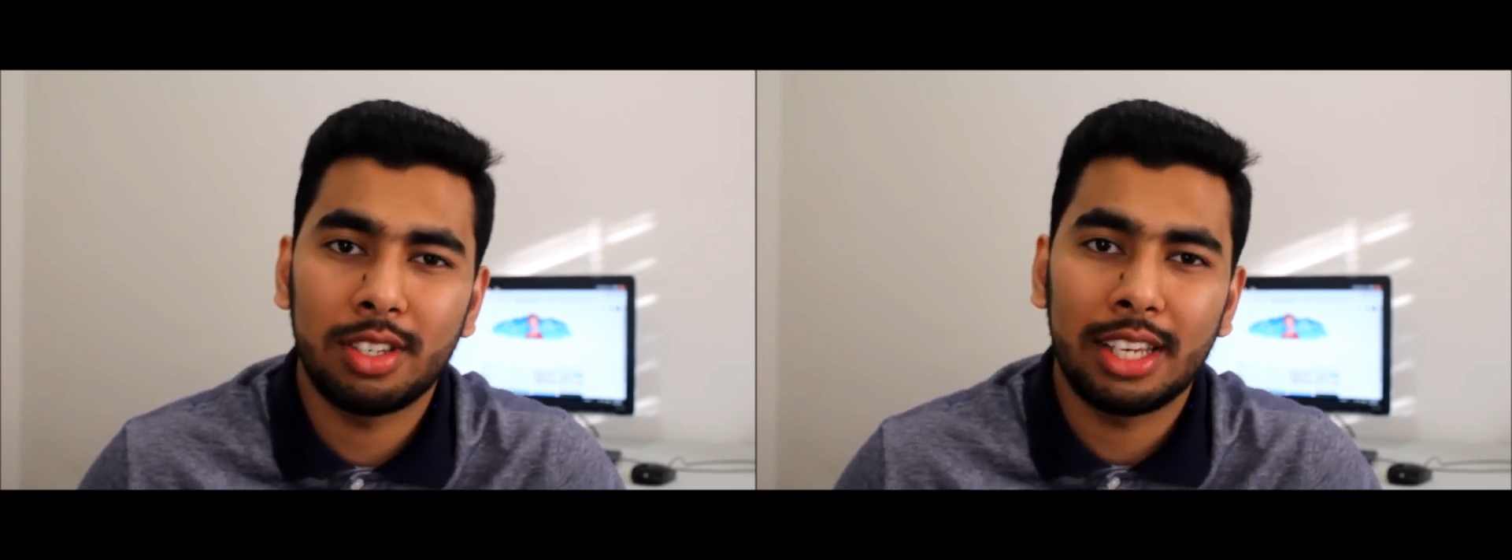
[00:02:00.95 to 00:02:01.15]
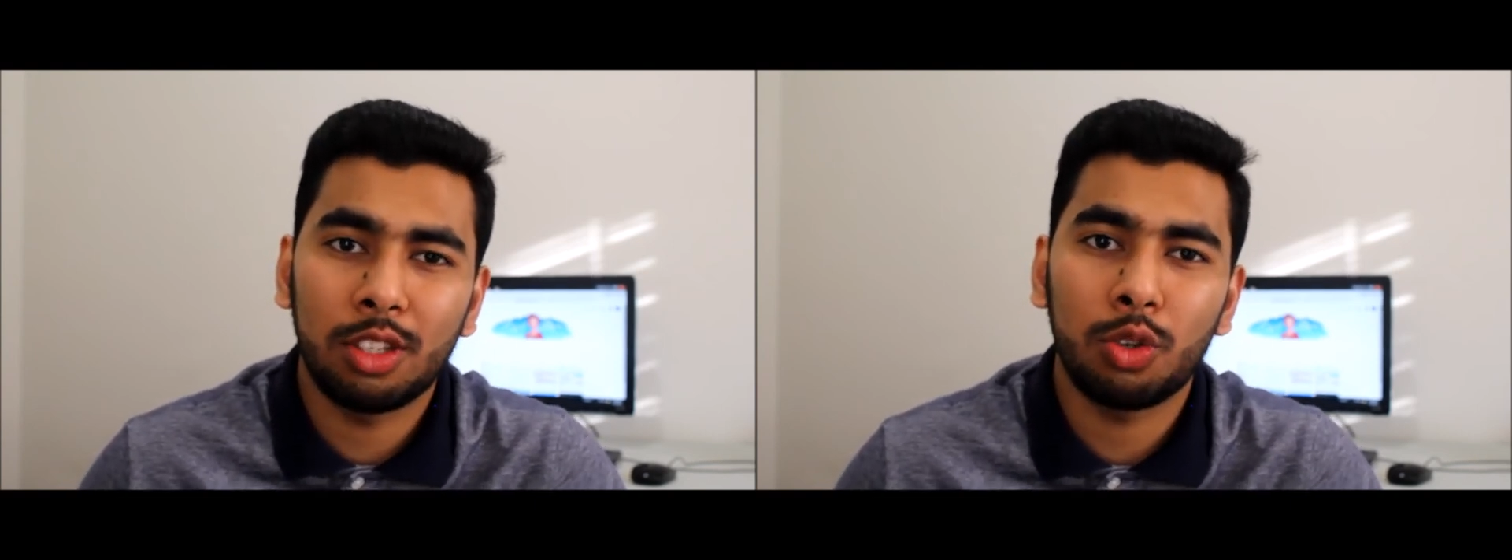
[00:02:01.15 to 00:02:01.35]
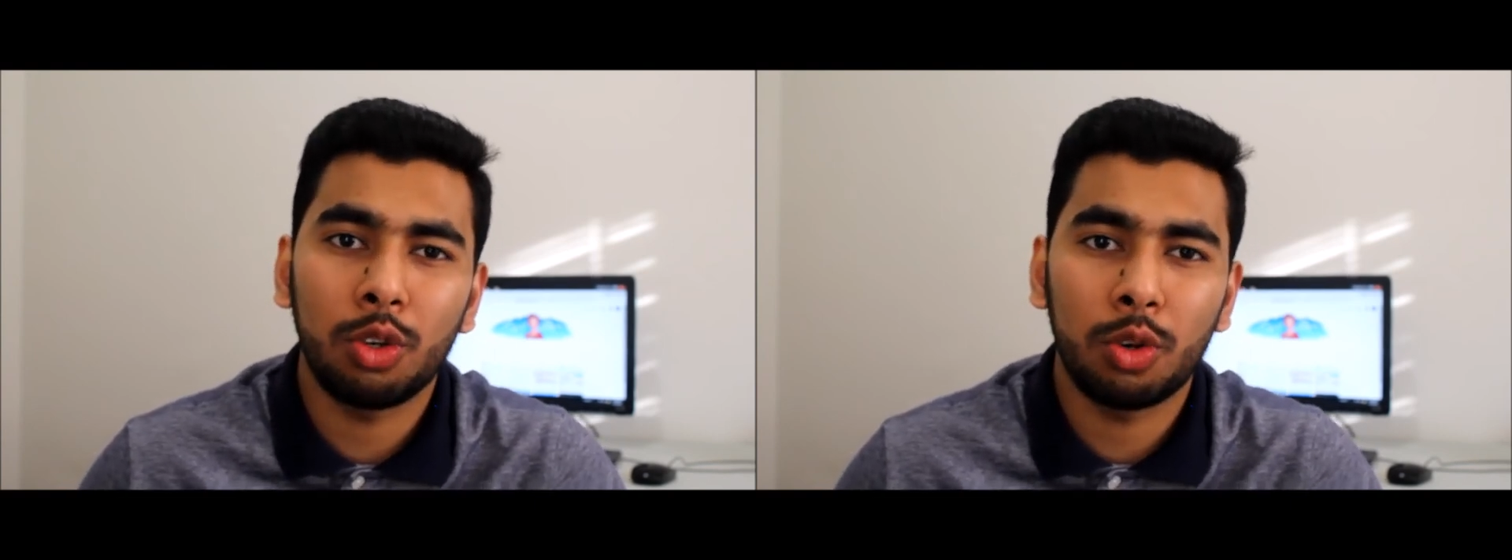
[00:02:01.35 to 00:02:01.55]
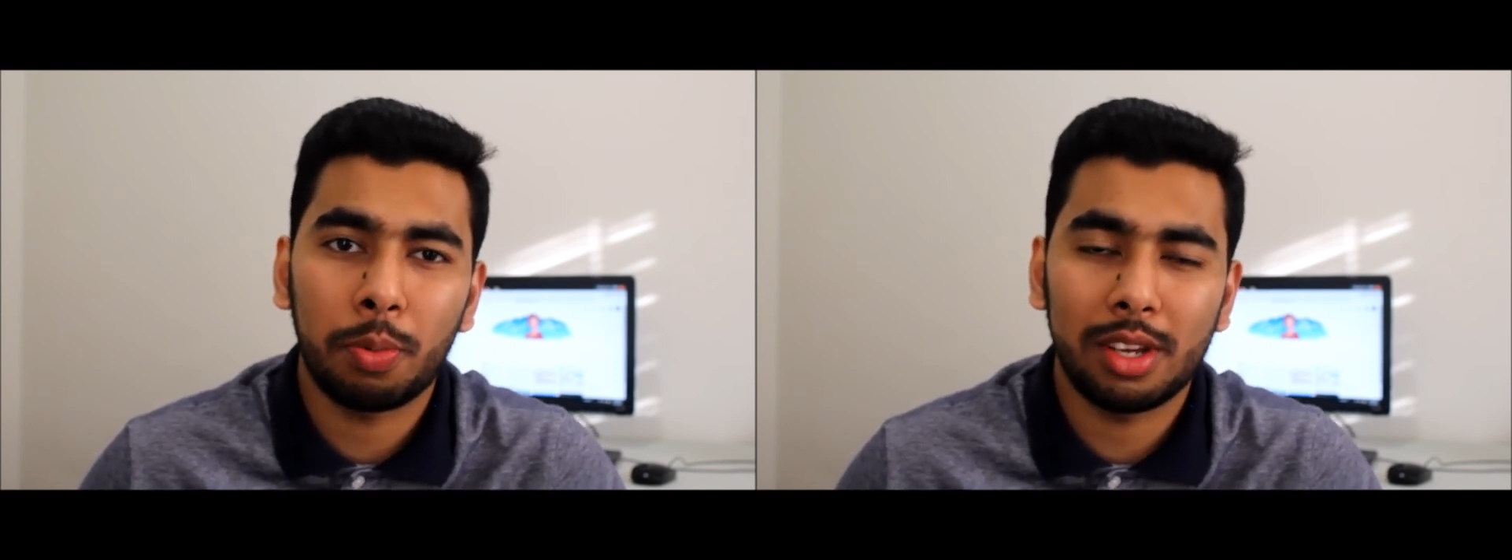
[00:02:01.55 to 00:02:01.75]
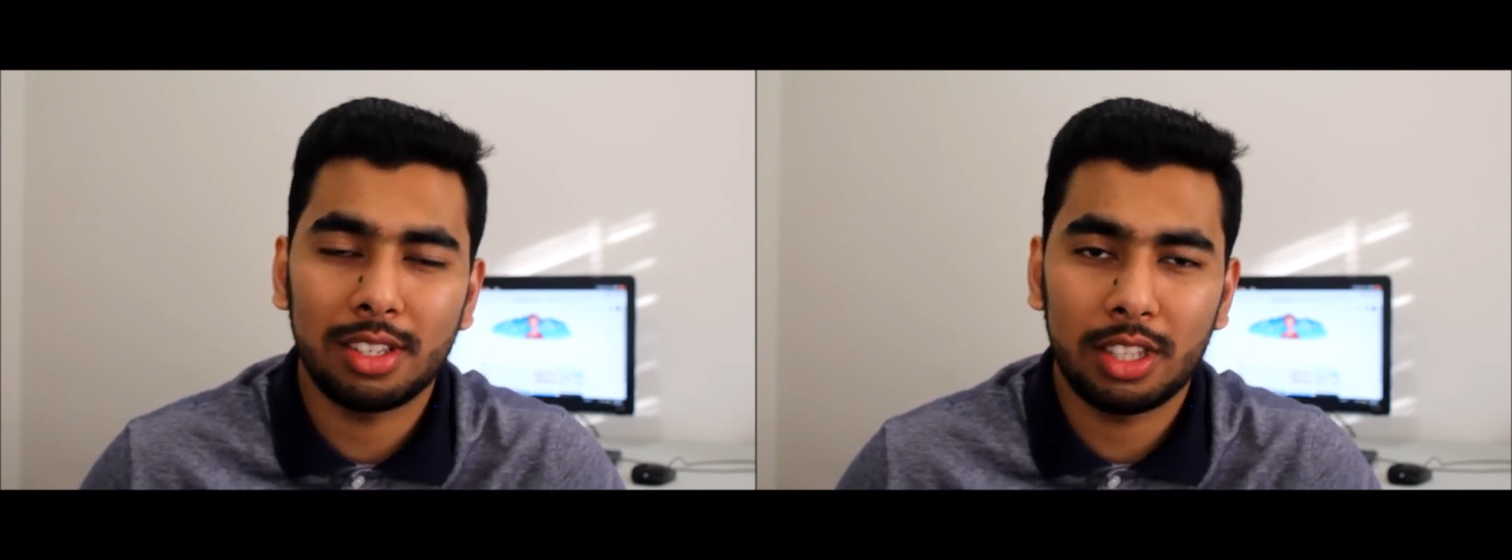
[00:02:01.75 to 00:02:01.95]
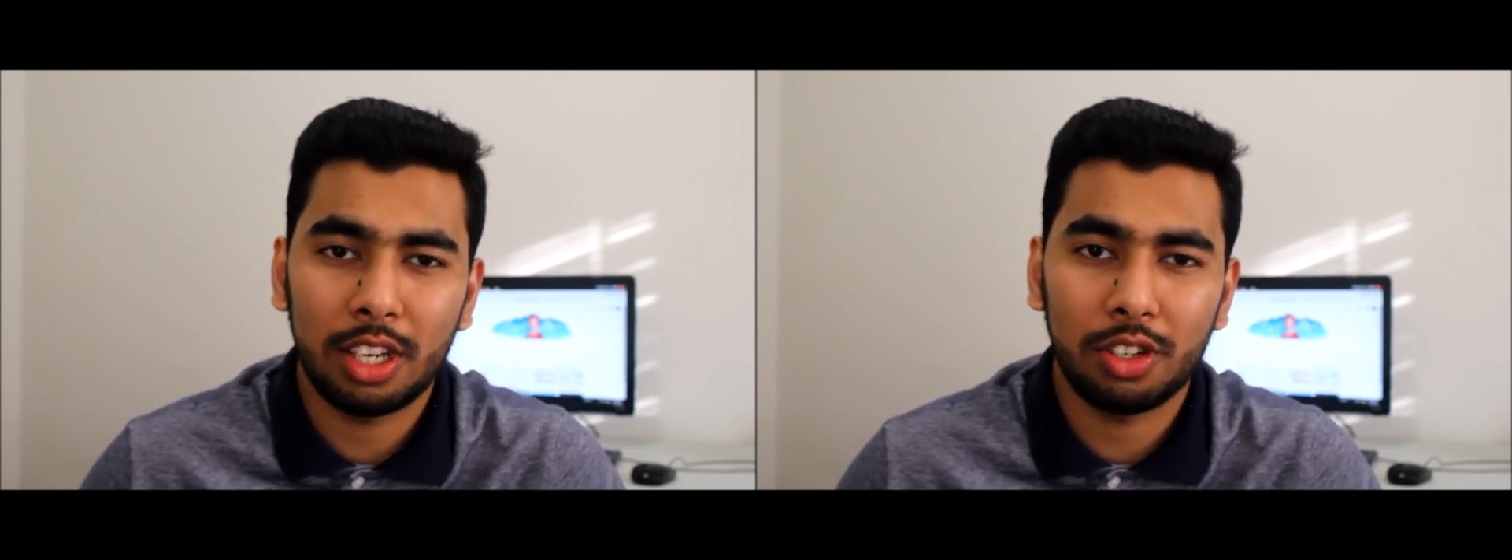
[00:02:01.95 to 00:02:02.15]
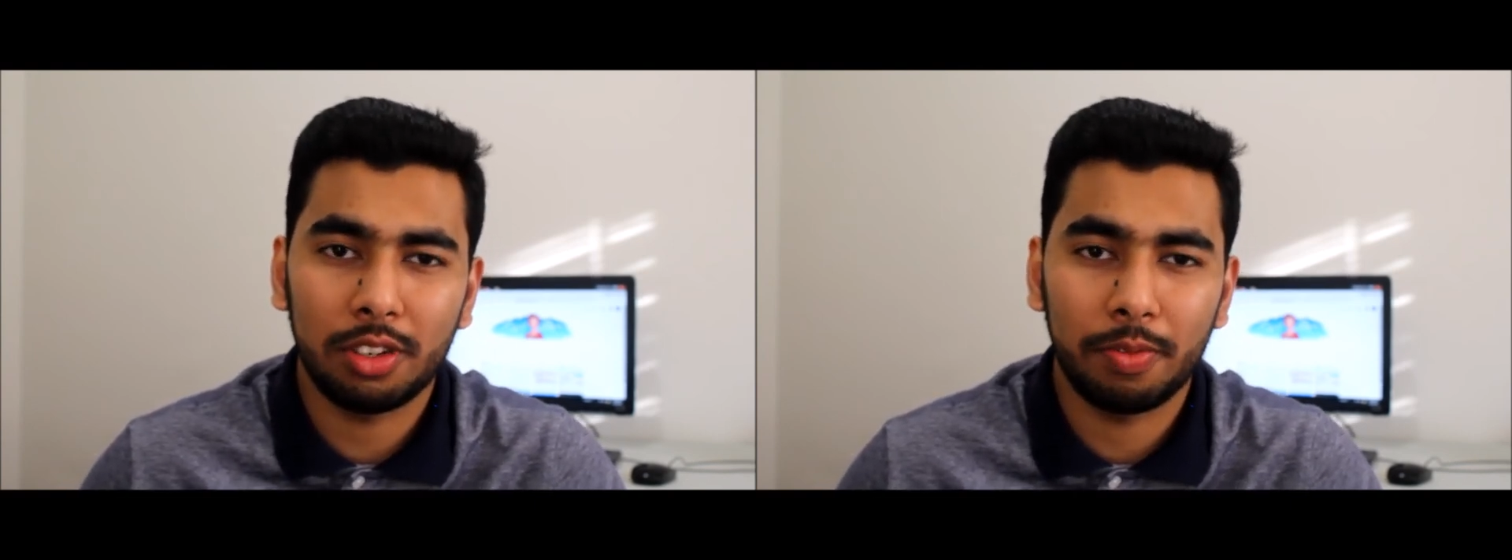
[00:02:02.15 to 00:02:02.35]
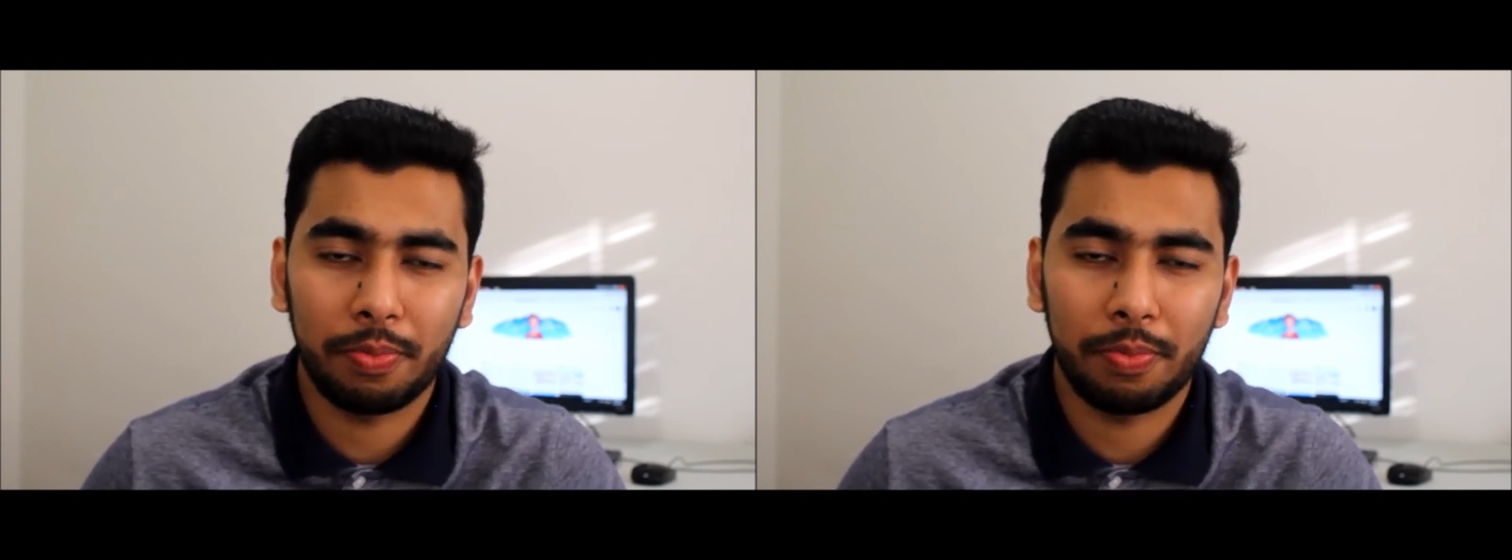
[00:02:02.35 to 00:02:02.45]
into your presentation.